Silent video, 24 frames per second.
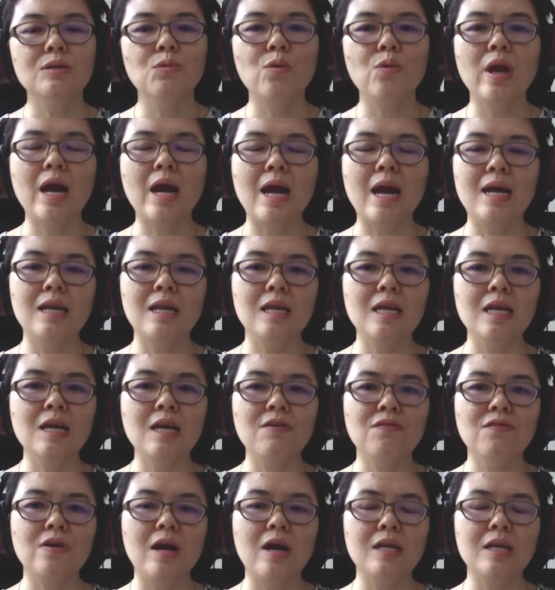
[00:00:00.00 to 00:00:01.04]
where I
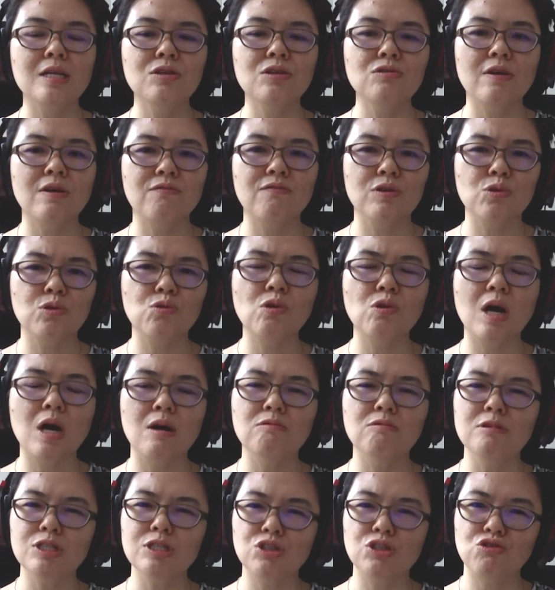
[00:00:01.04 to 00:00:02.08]
live, I need to have a 2
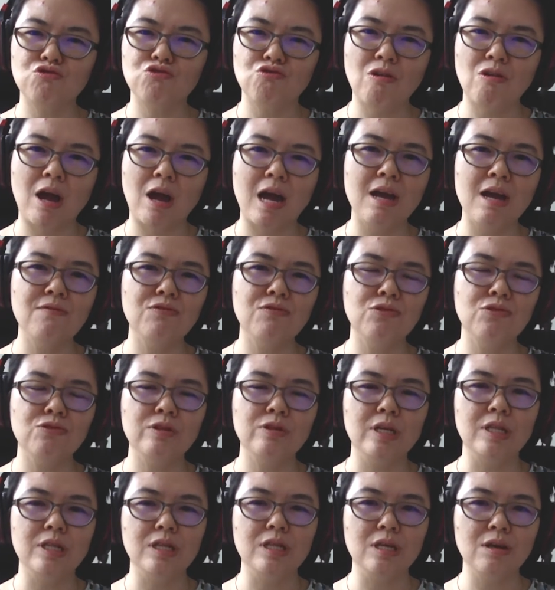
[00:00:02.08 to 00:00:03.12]
hours drive to
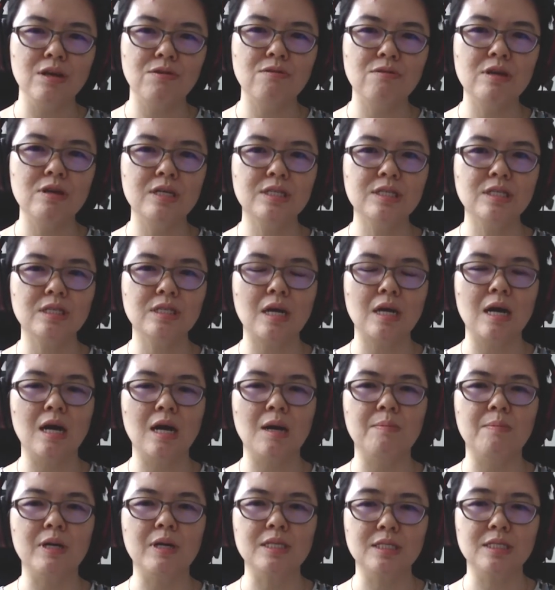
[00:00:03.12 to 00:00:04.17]
the nearest
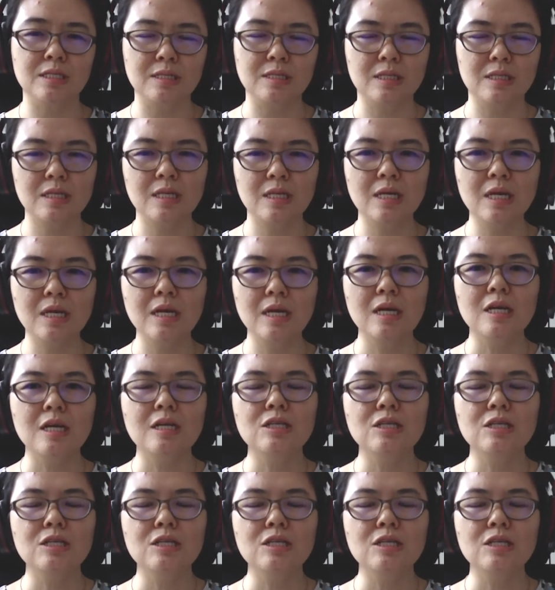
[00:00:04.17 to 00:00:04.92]
city.